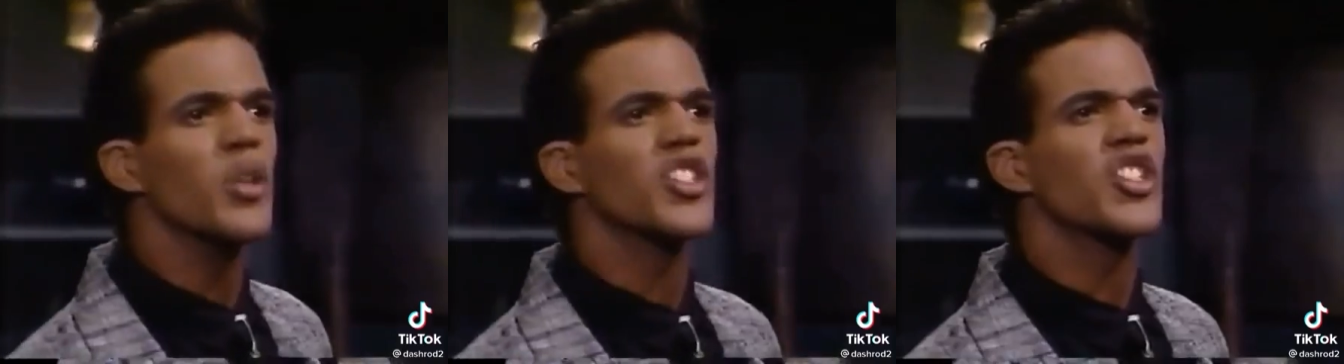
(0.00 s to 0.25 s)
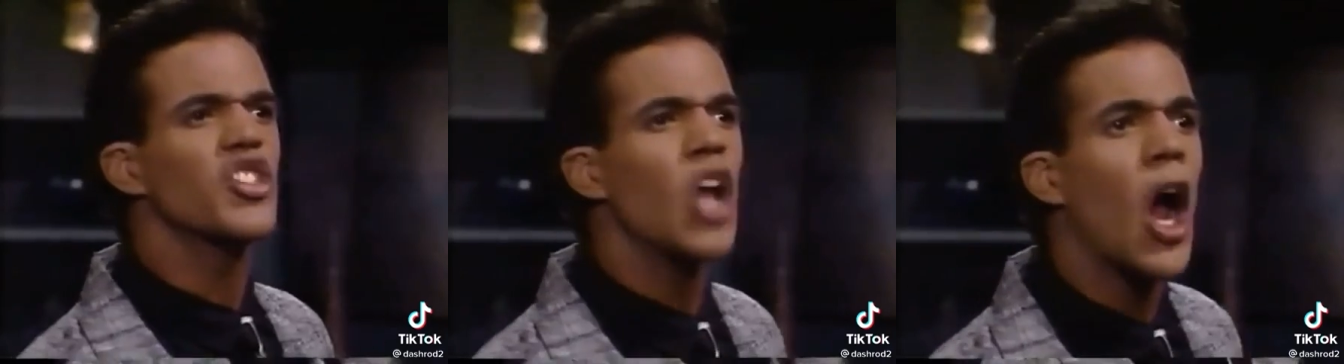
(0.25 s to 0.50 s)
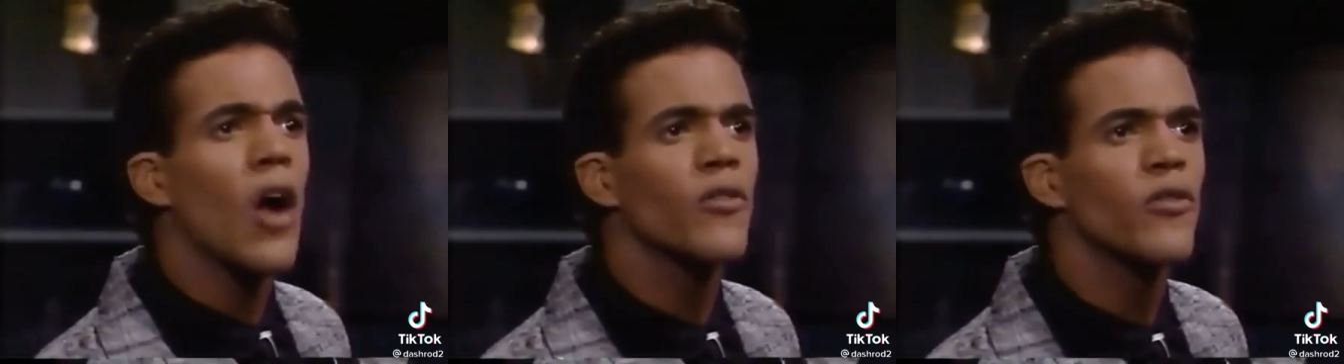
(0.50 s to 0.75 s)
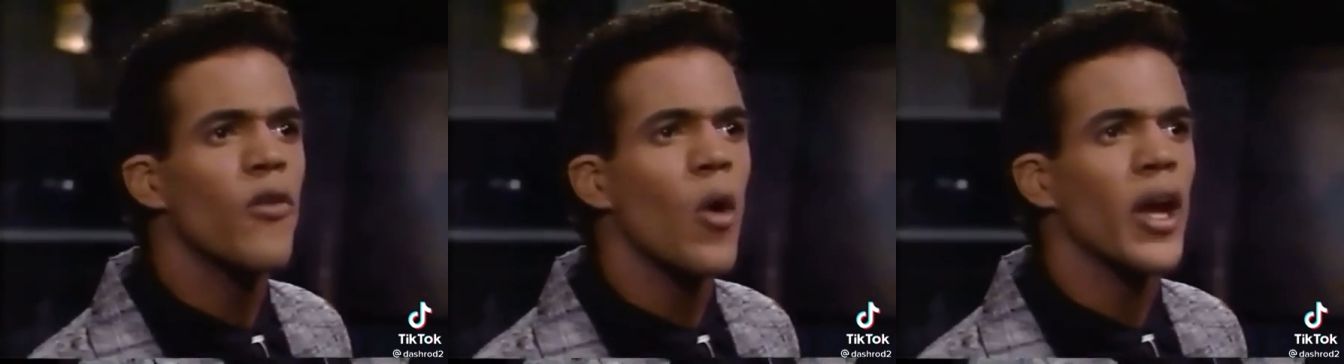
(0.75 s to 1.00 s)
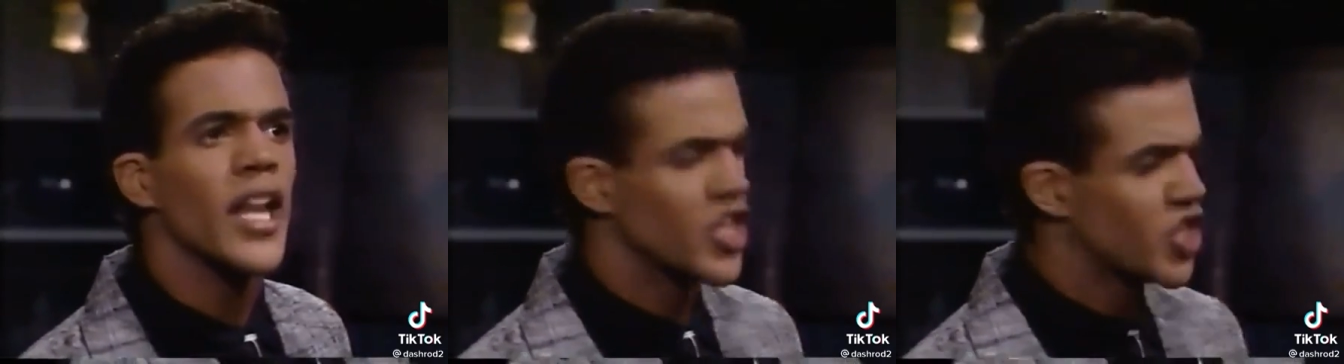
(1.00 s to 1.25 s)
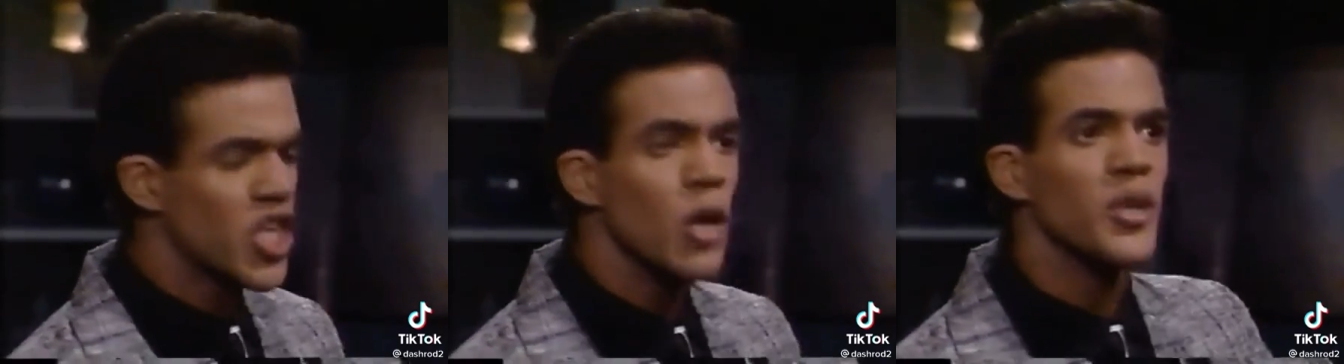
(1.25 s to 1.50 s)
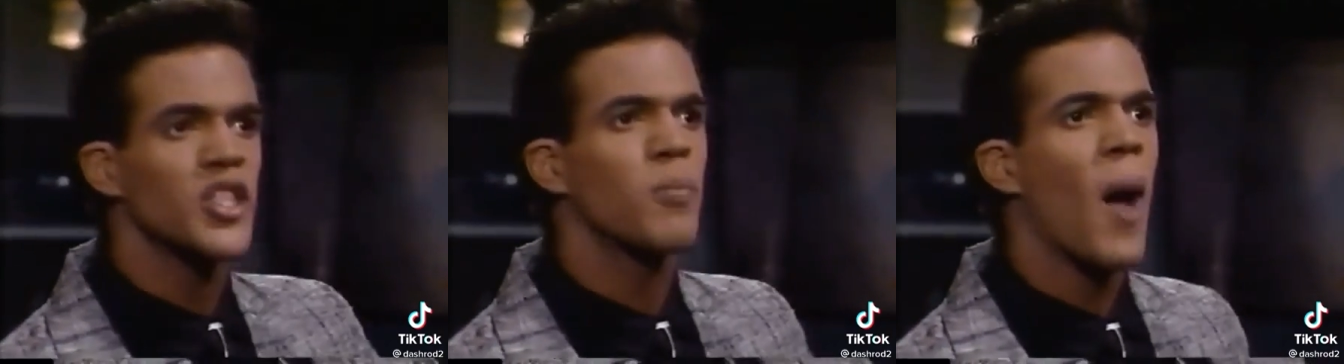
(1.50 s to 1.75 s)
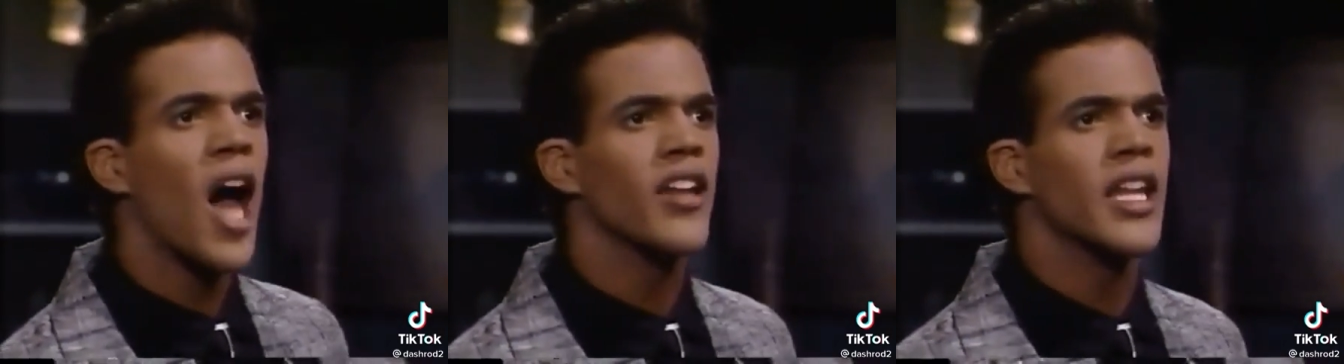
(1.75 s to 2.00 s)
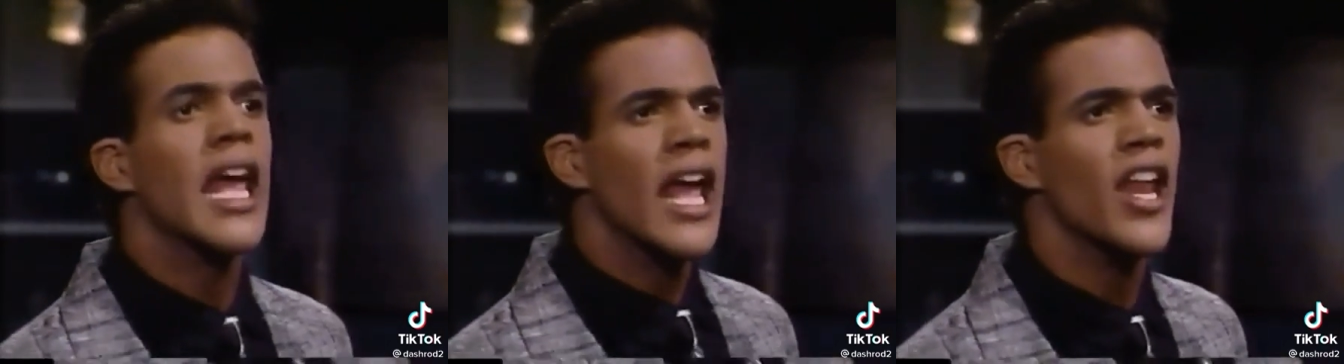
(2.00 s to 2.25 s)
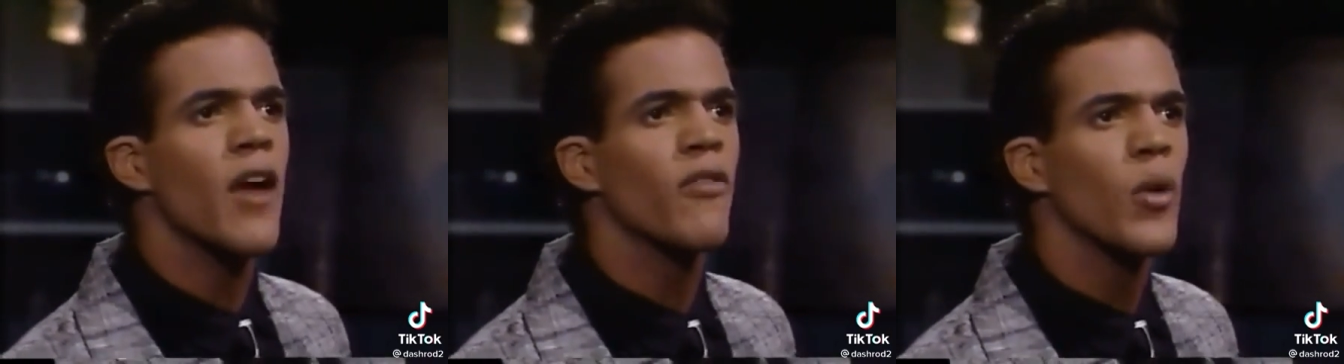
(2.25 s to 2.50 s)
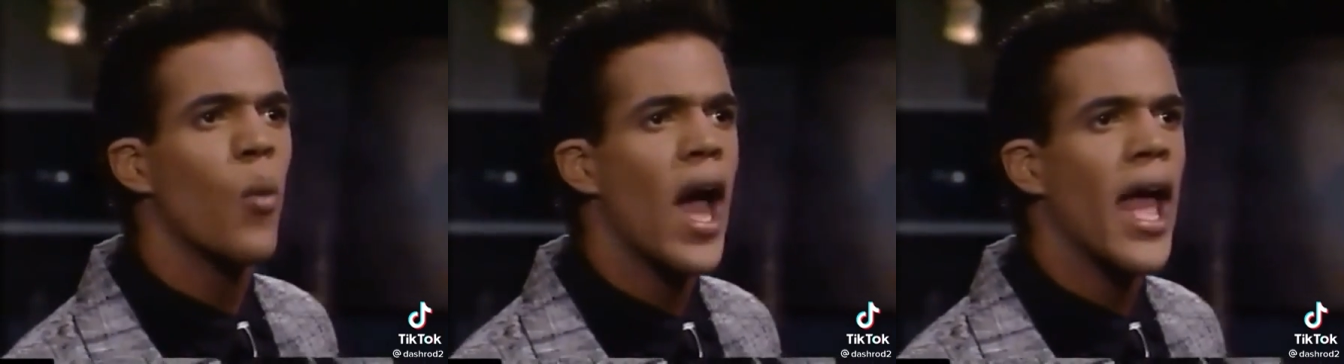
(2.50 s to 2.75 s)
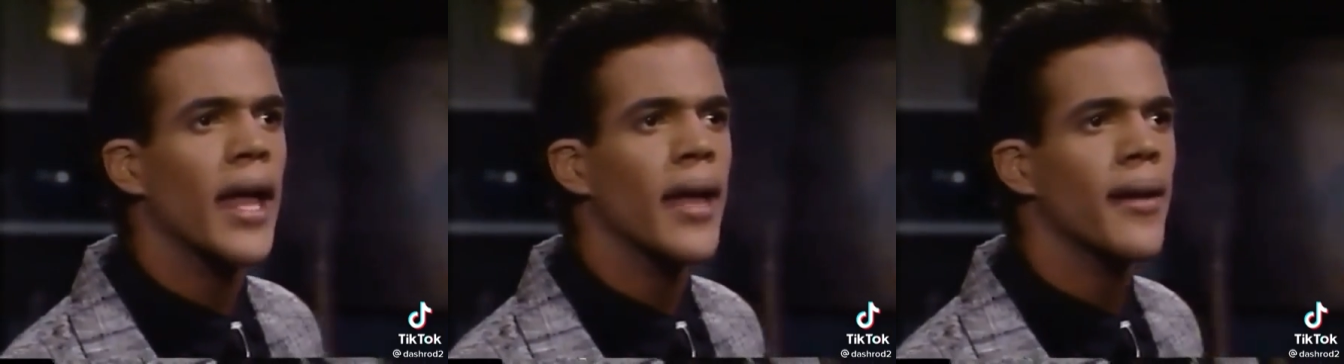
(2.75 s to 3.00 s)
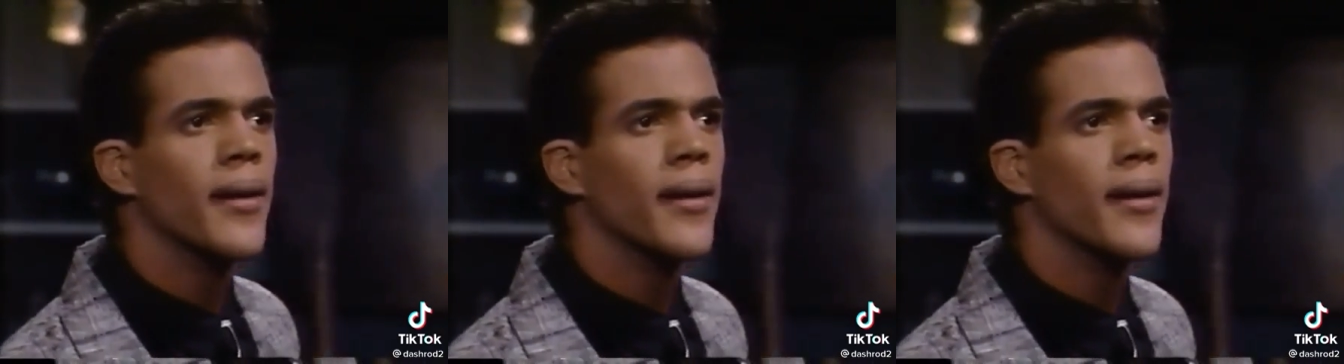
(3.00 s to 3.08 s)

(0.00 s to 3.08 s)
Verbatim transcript: was starved for it, and she responded in every way